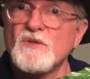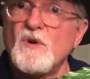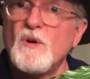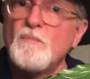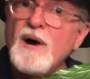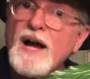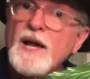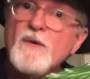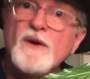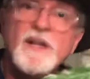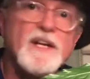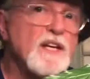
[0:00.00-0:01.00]
So a
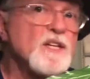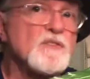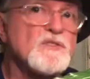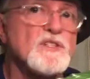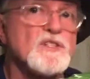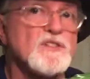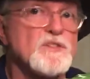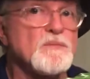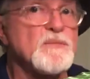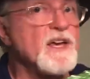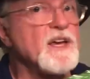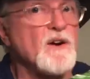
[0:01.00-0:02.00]
bio and an
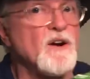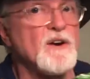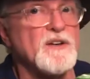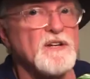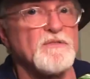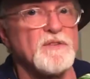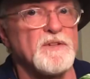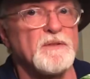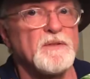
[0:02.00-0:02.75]
ecosystem, they are different.